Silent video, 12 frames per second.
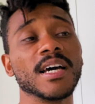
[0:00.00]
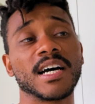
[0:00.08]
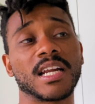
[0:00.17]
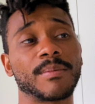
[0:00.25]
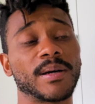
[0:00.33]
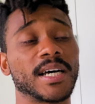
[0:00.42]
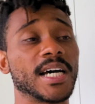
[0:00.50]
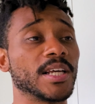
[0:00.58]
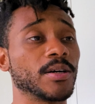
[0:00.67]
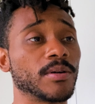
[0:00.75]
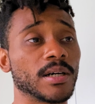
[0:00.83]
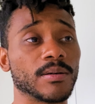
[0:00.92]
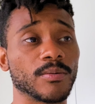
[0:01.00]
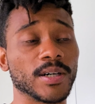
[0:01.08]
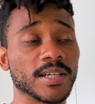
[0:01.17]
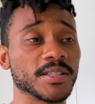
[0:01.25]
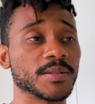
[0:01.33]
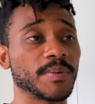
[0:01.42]
and I'm not hiding who I
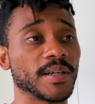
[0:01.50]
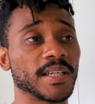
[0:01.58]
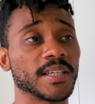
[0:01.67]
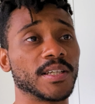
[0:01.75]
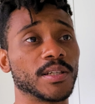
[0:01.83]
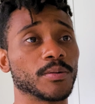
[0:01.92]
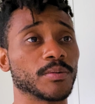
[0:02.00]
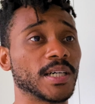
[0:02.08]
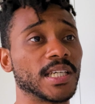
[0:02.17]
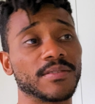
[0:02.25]
was by kind